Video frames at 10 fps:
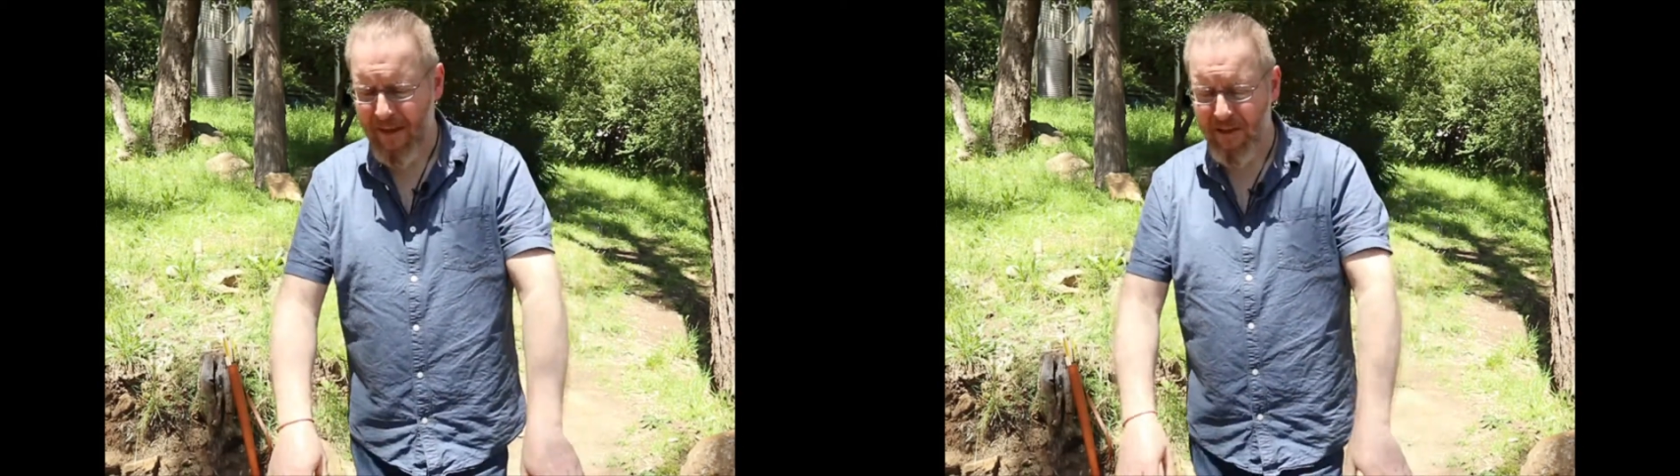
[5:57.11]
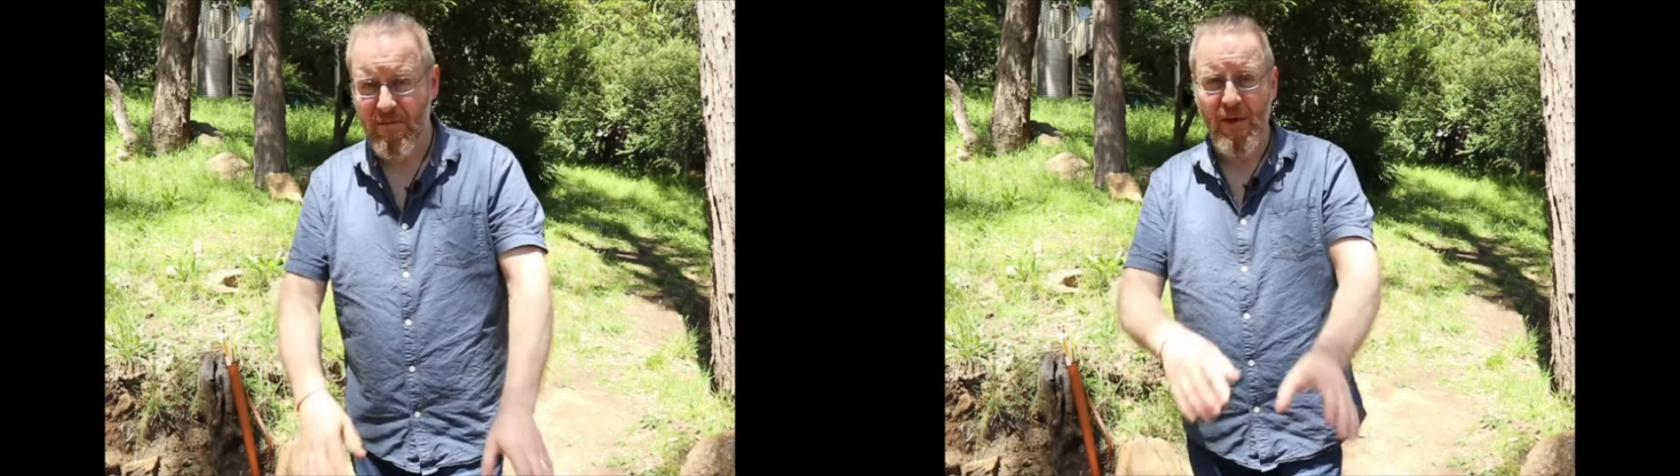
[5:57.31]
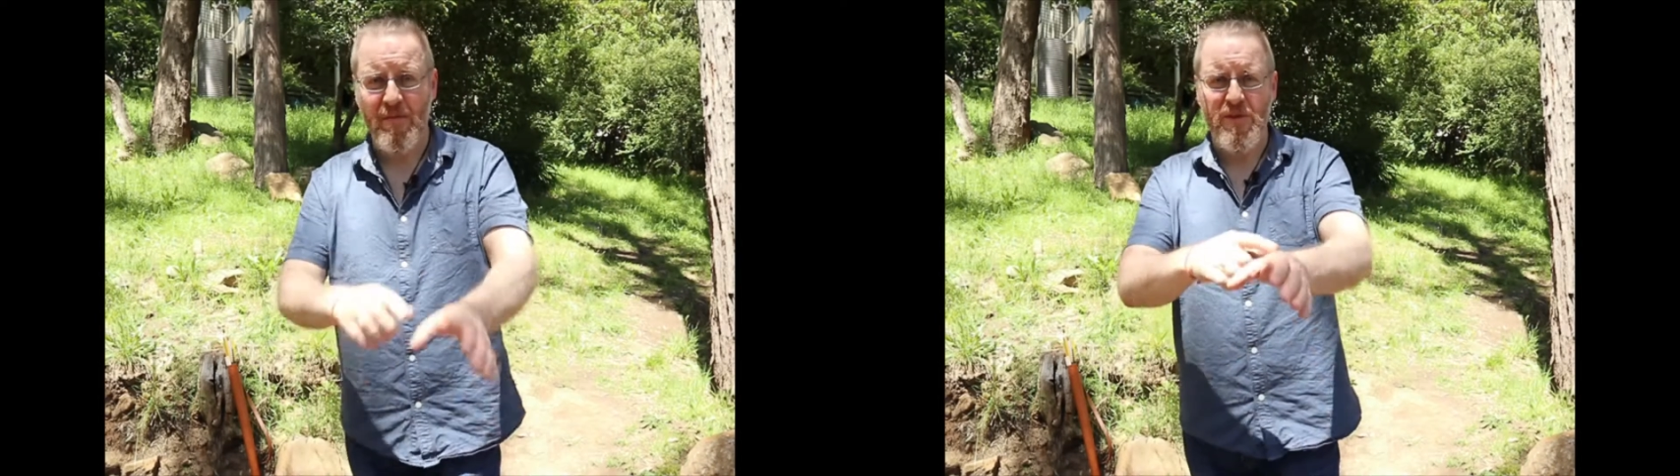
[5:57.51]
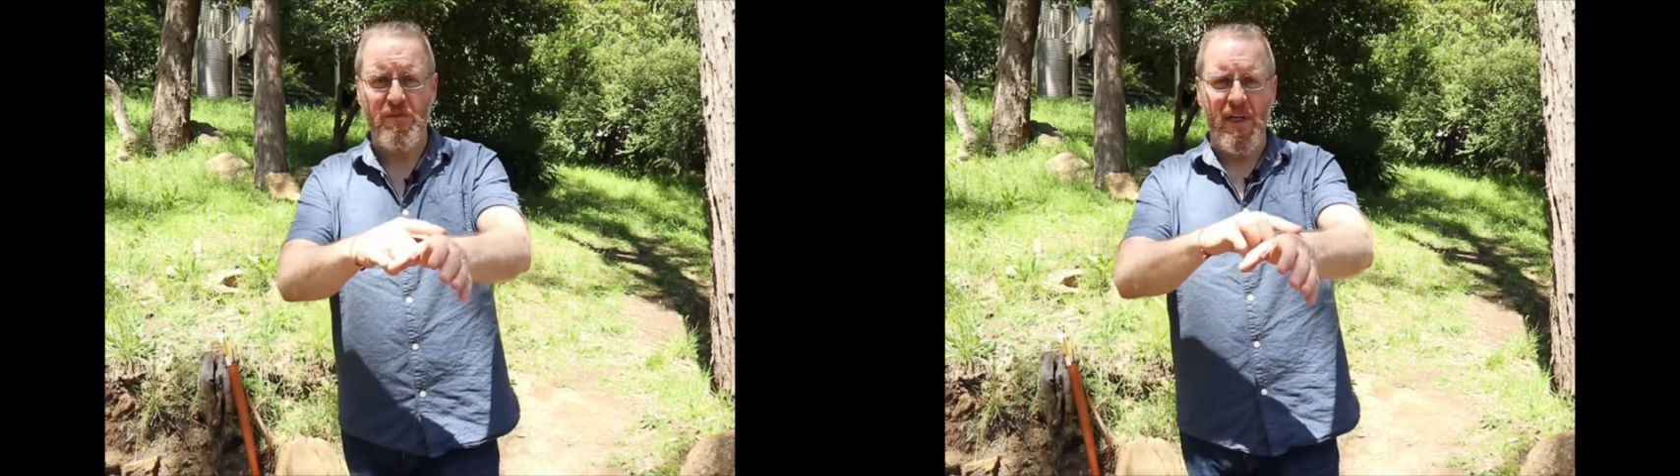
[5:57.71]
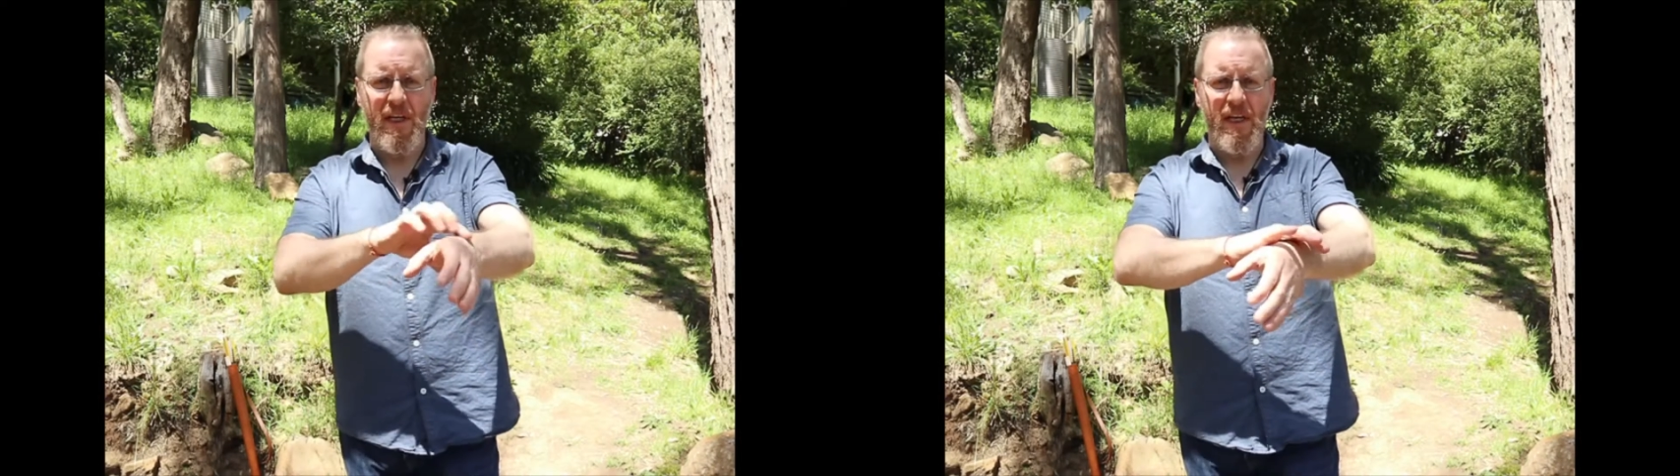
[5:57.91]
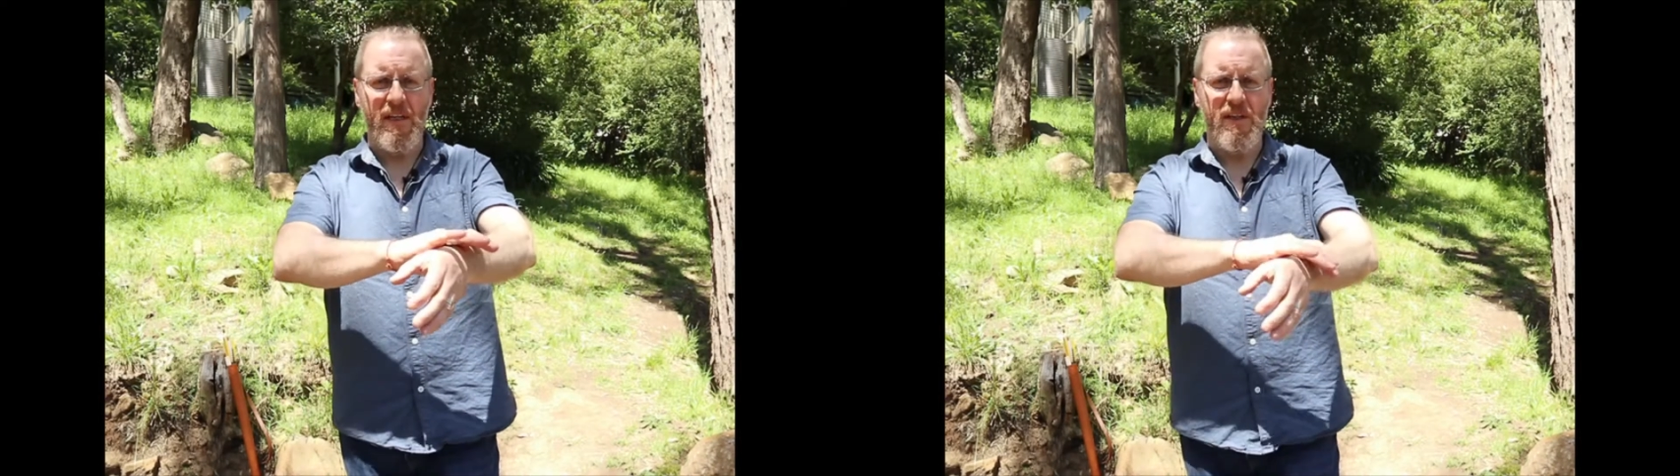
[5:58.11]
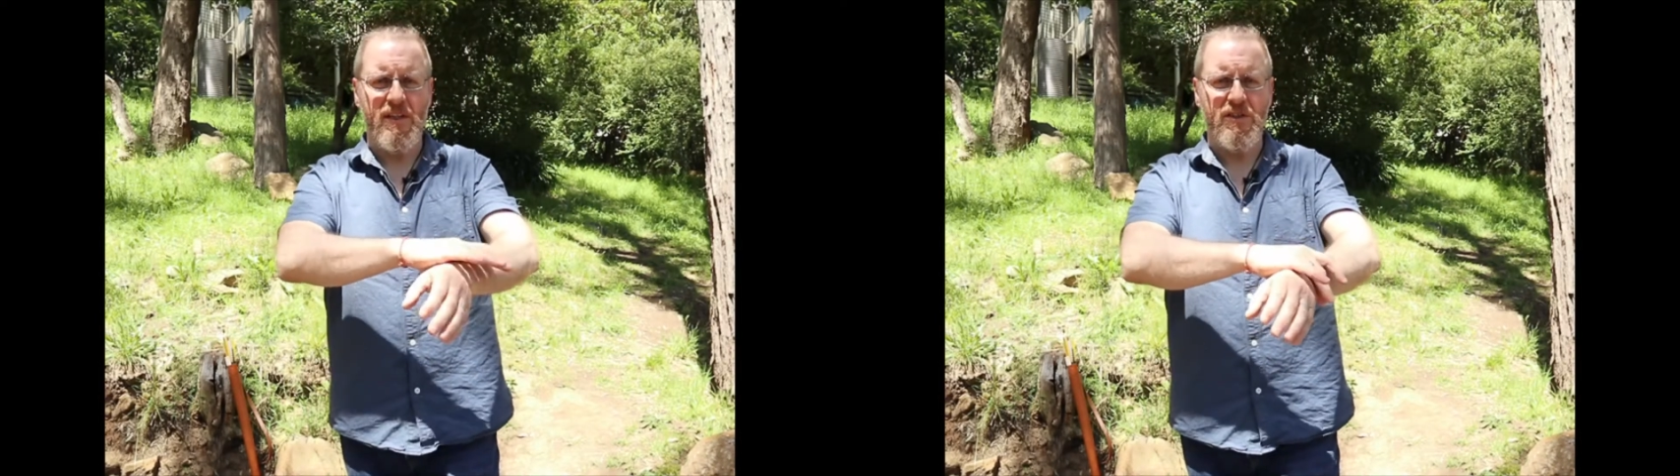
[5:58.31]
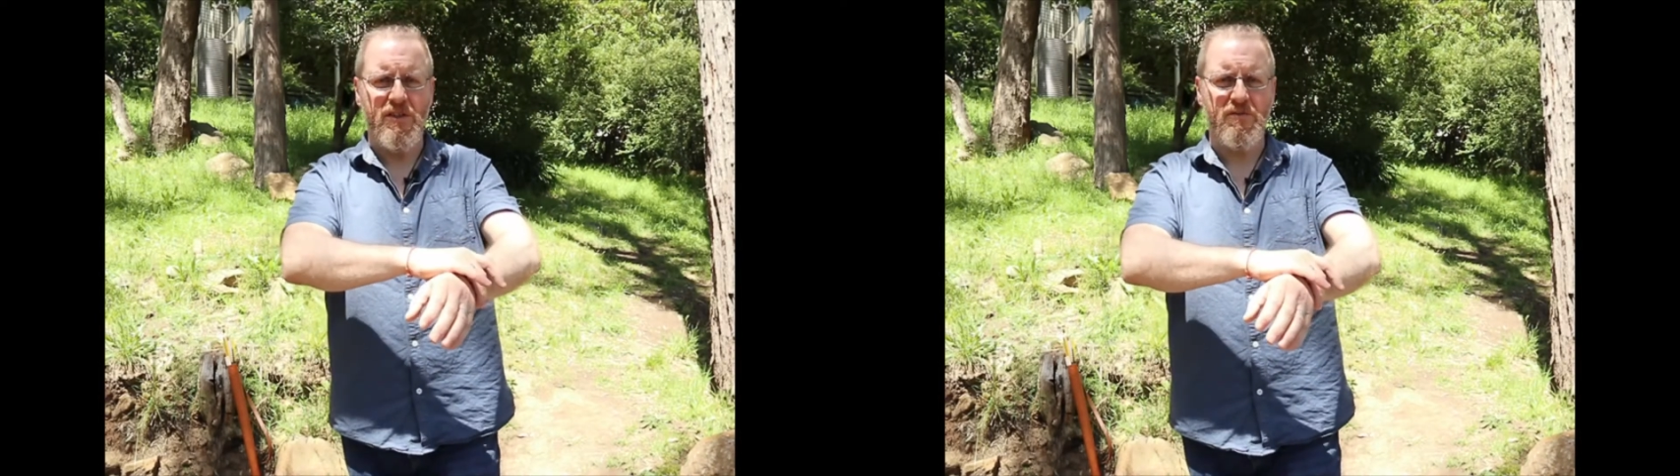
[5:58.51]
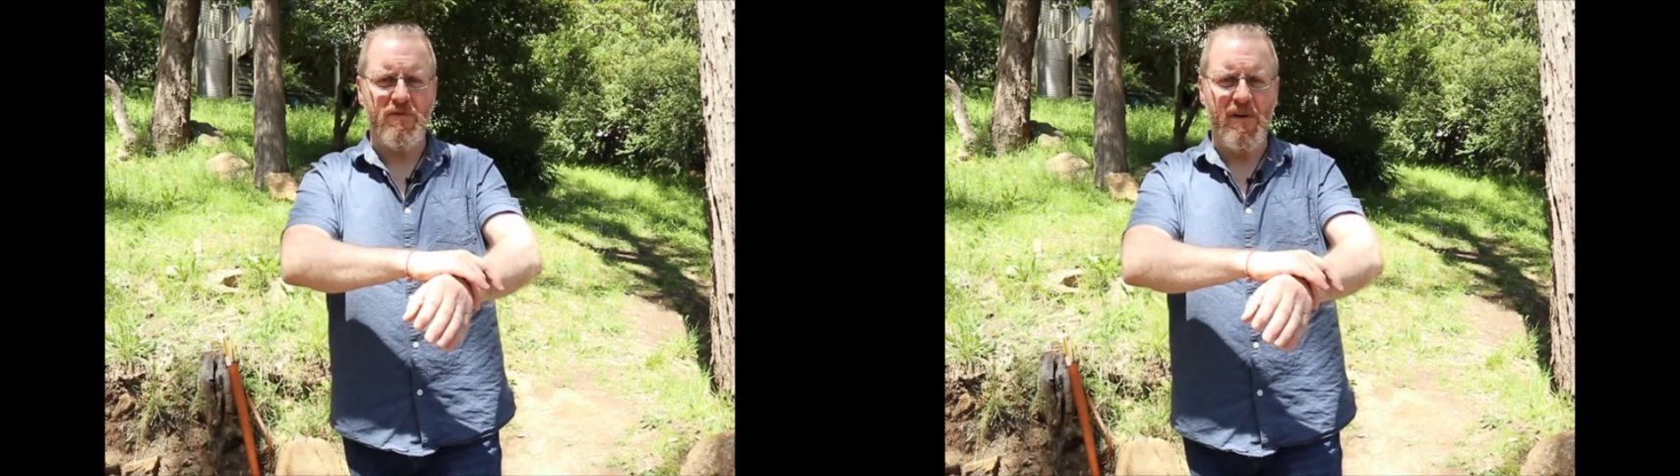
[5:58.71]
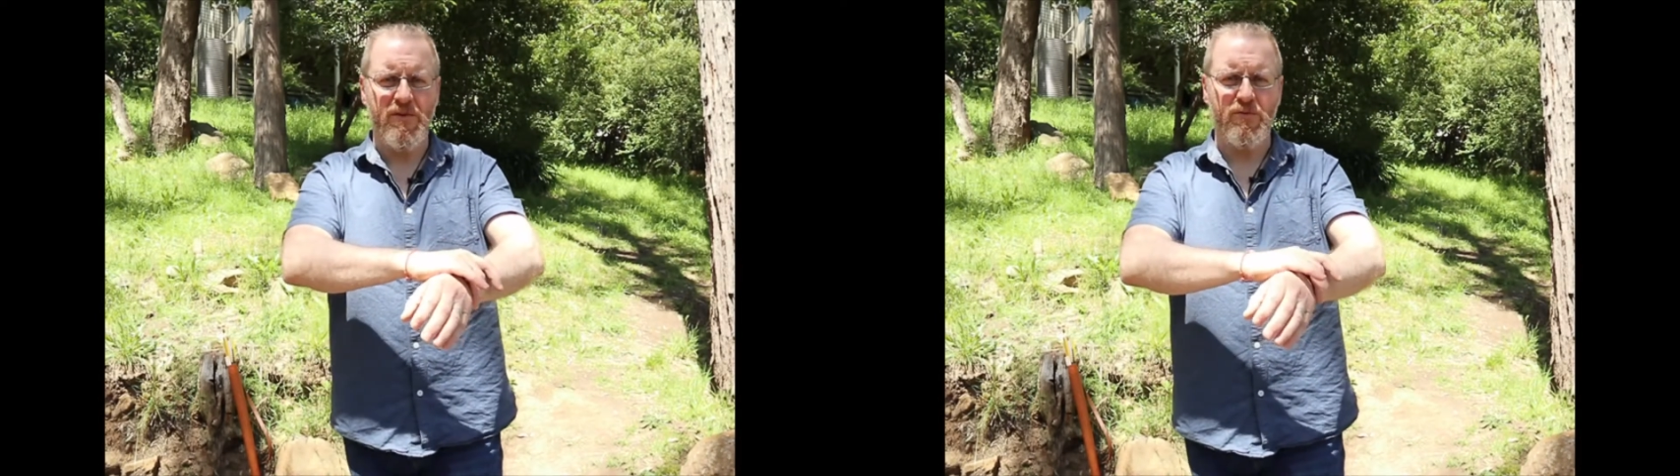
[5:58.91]
Sometimes you might get it that it's just
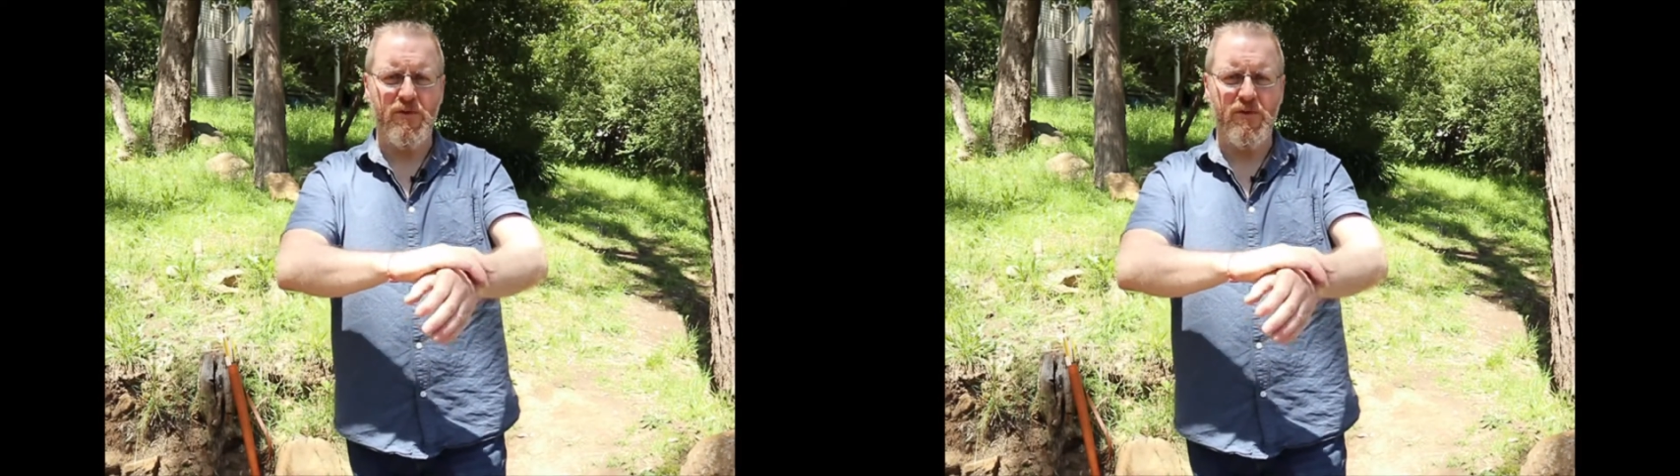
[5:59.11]
around your